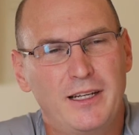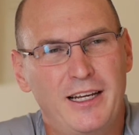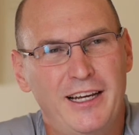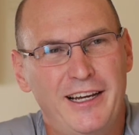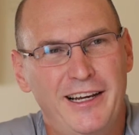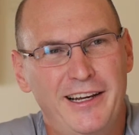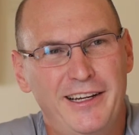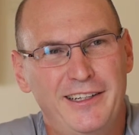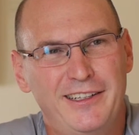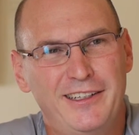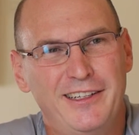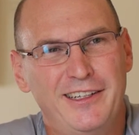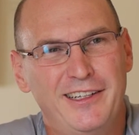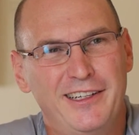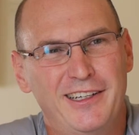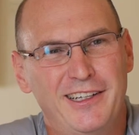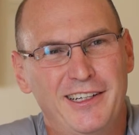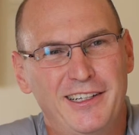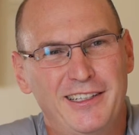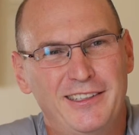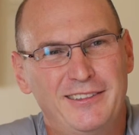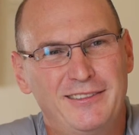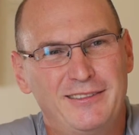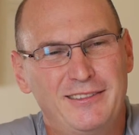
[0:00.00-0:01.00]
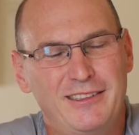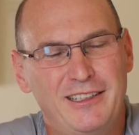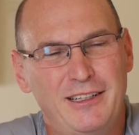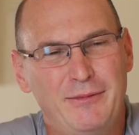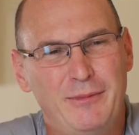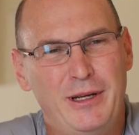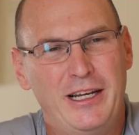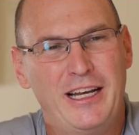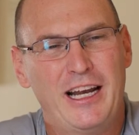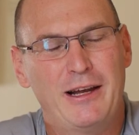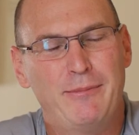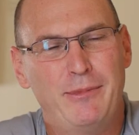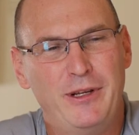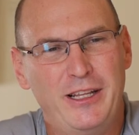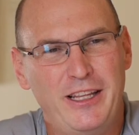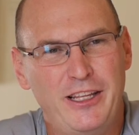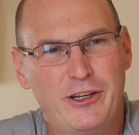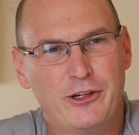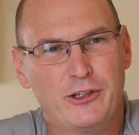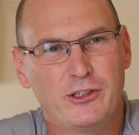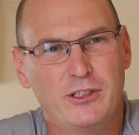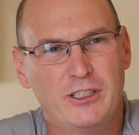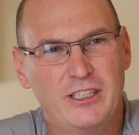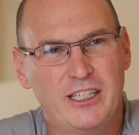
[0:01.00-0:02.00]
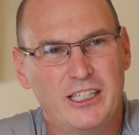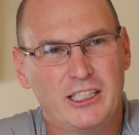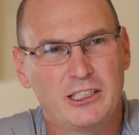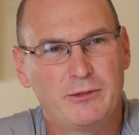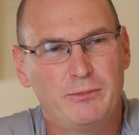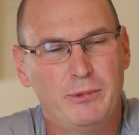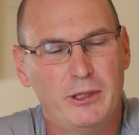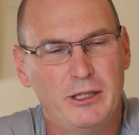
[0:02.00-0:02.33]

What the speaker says: and it may not be the earliest,